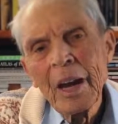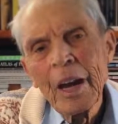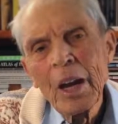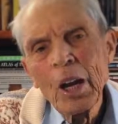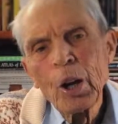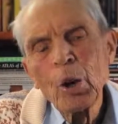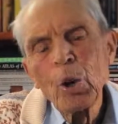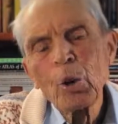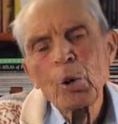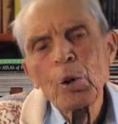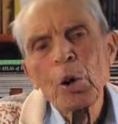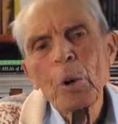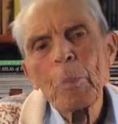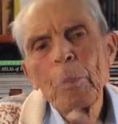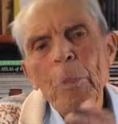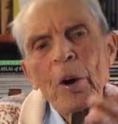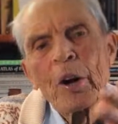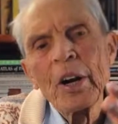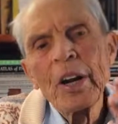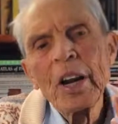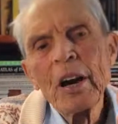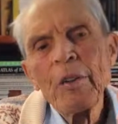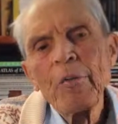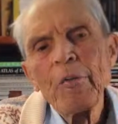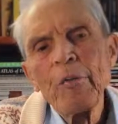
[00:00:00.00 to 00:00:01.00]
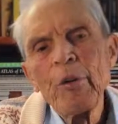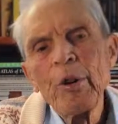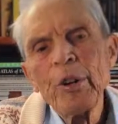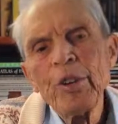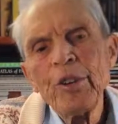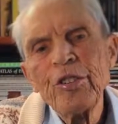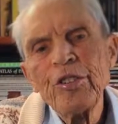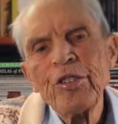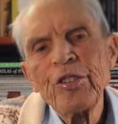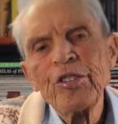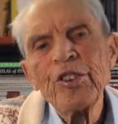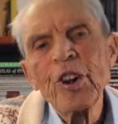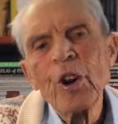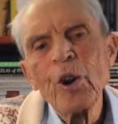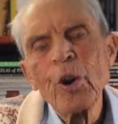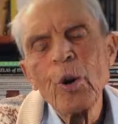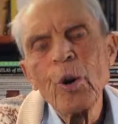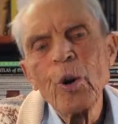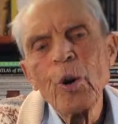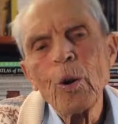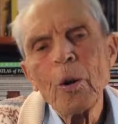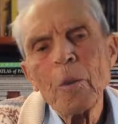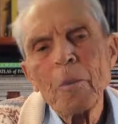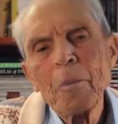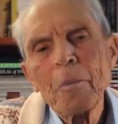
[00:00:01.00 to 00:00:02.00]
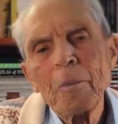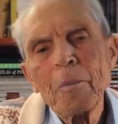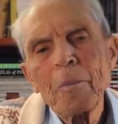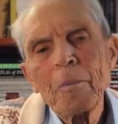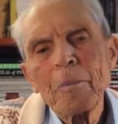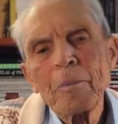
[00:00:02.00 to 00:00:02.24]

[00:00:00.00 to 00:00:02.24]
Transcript: He looked upon every soul